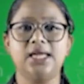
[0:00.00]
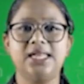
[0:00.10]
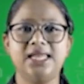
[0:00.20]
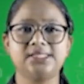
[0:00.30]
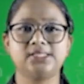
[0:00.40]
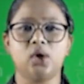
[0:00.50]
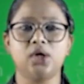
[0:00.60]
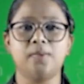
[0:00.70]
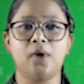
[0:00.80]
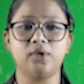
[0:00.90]
Let's
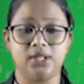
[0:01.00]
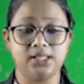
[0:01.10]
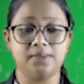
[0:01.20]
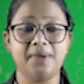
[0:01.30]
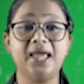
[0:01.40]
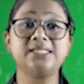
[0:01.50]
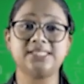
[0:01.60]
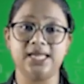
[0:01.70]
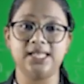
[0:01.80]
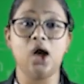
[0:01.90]
talk about the base
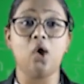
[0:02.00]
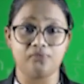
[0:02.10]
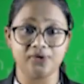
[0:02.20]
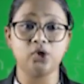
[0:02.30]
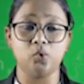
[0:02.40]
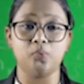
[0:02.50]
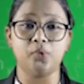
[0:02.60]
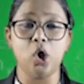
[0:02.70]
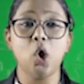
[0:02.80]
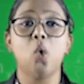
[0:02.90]
area of a cube.